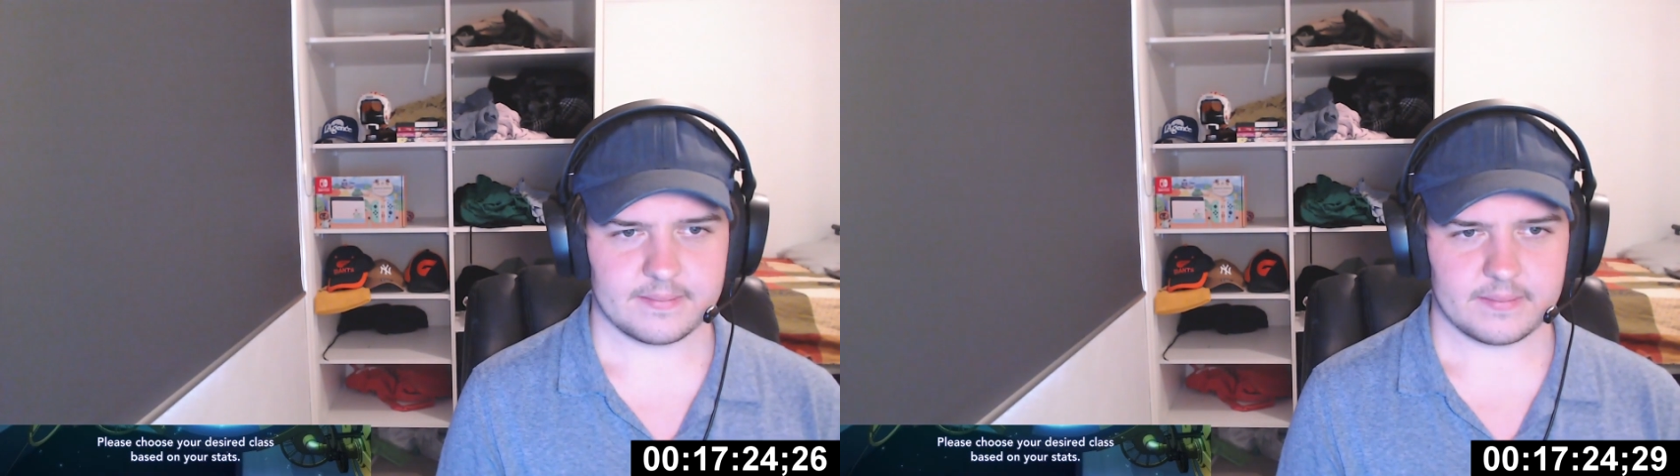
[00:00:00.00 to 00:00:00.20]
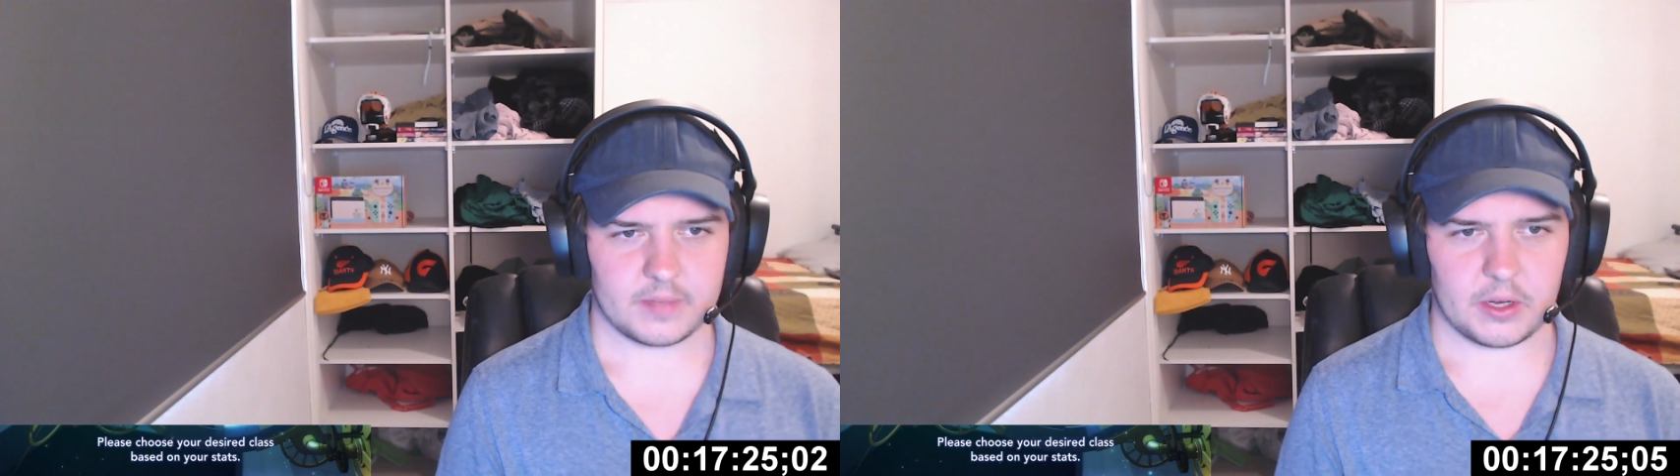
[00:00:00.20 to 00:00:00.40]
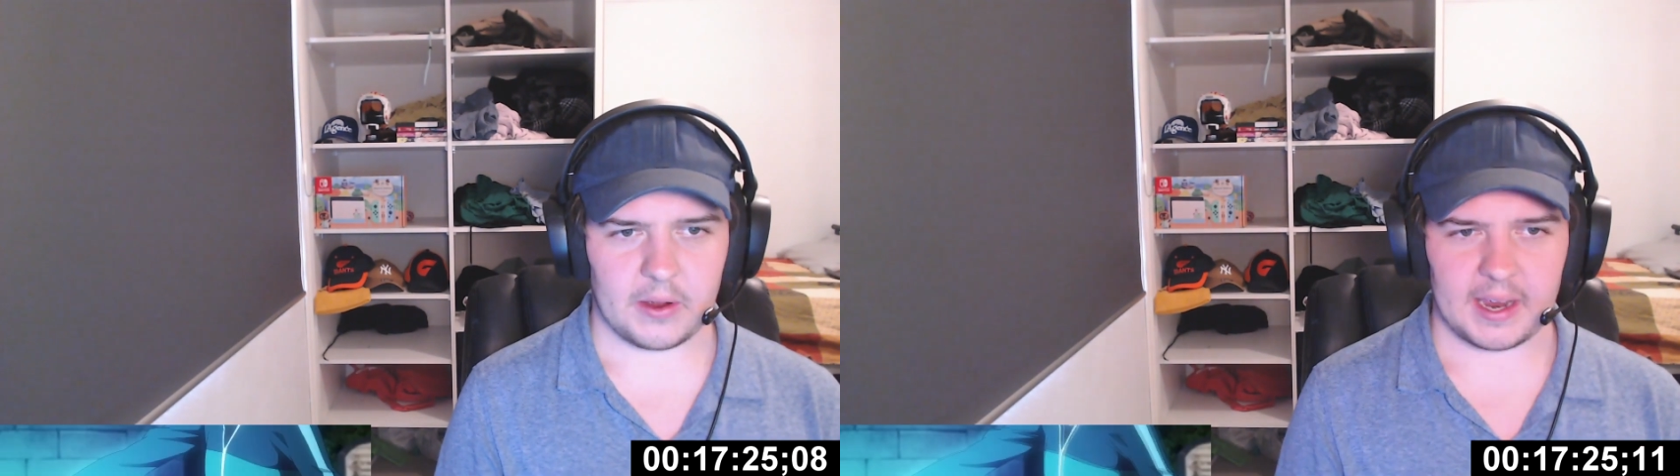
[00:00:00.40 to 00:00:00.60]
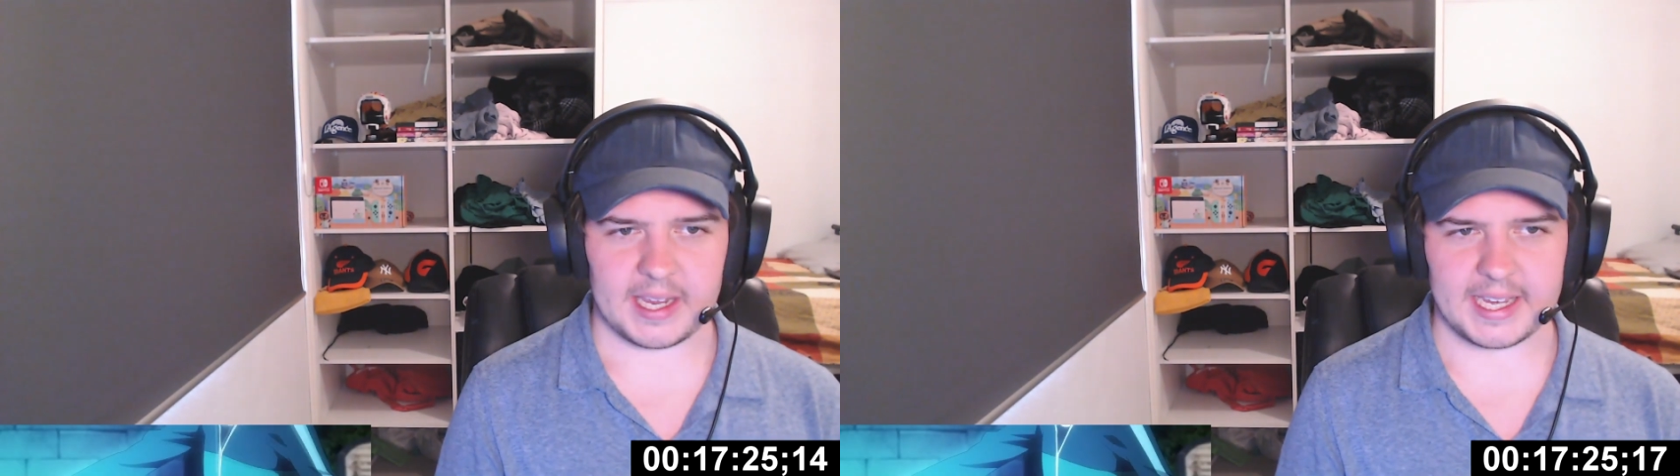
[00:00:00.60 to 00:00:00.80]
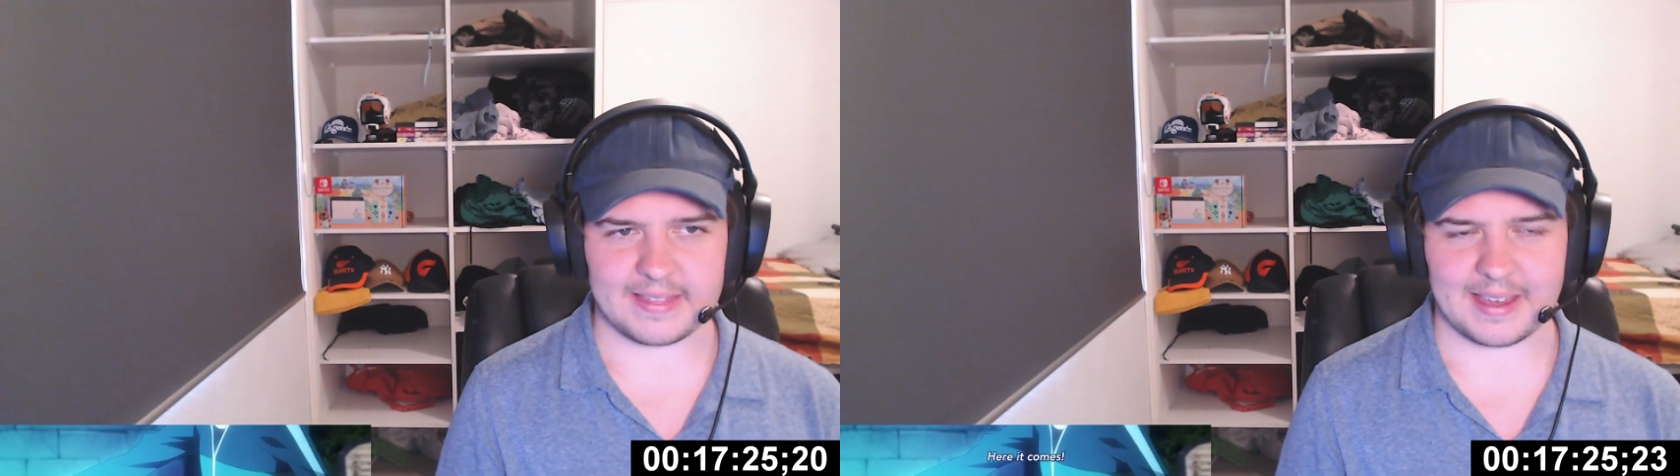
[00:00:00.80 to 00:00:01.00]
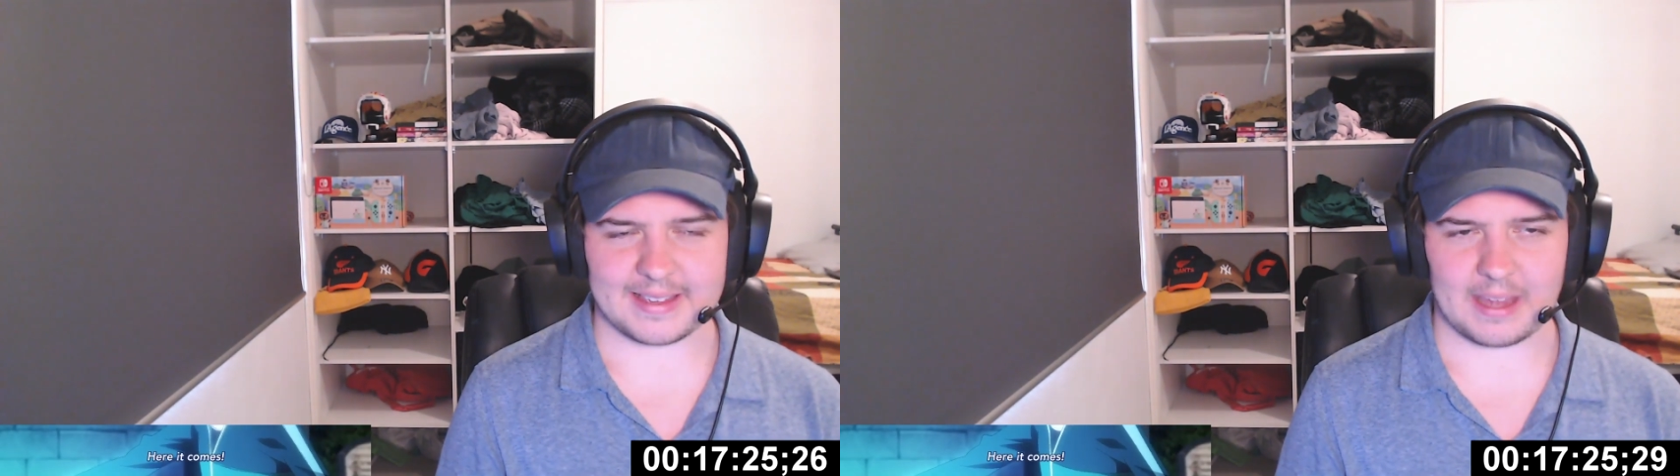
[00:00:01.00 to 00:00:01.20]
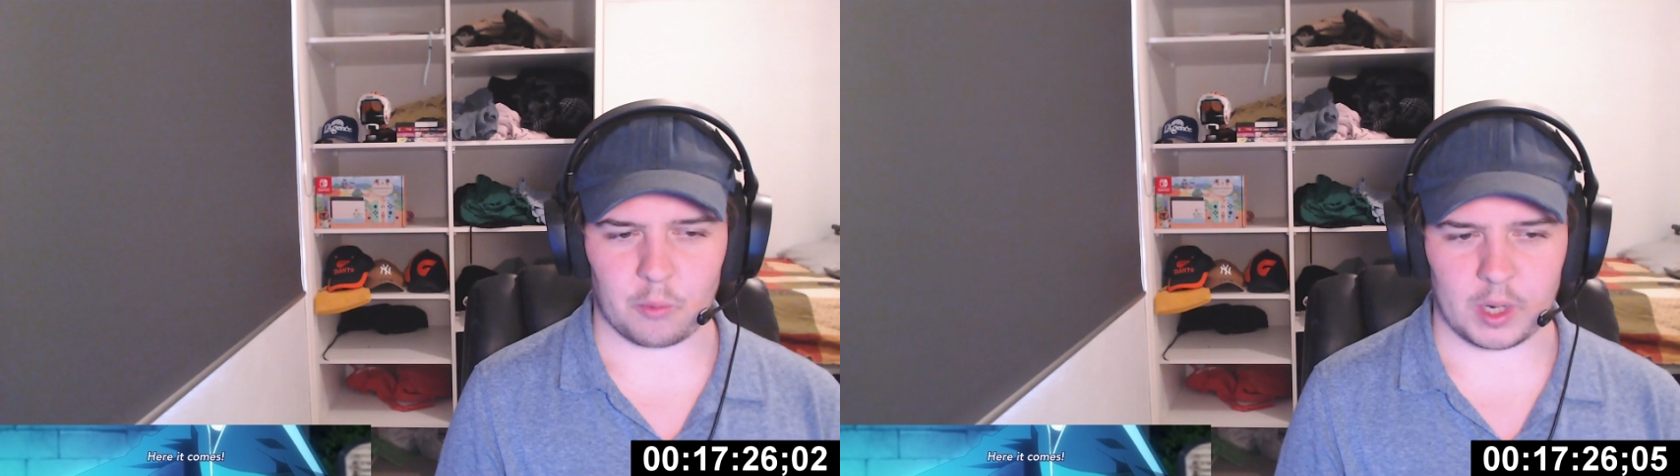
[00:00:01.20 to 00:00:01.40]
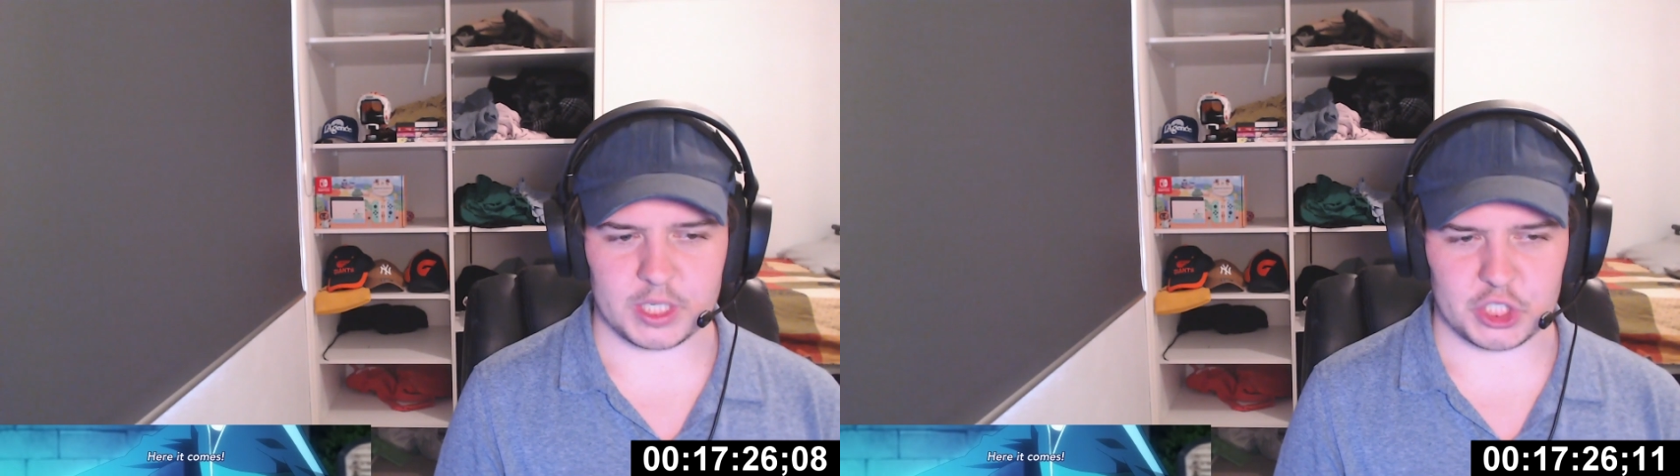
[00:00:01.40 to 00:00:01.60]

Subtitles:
You know how you get, like, that one